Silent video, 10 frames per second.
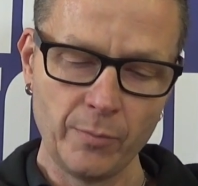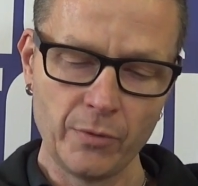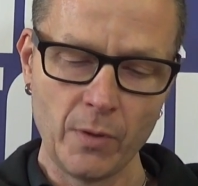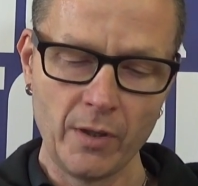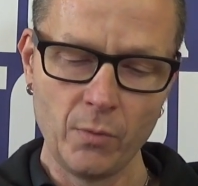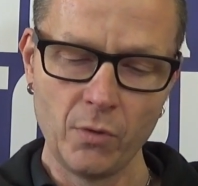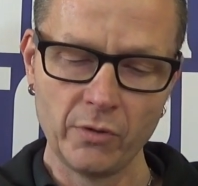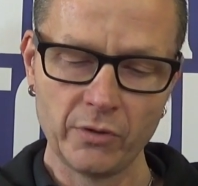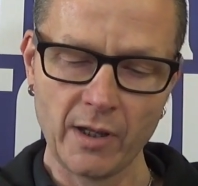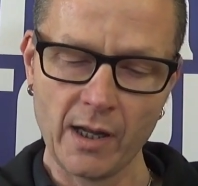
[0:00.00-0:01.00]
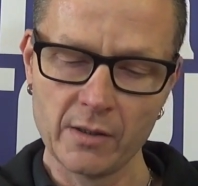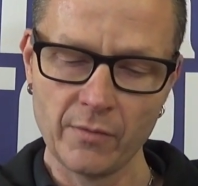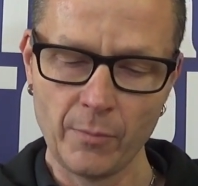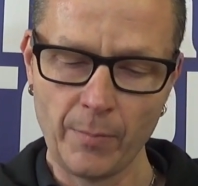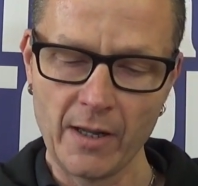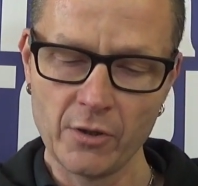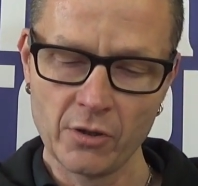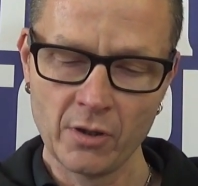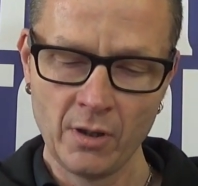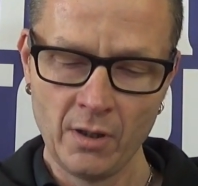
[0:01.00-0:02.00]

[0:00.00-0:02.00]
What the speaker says: between the wooden slats of the bench,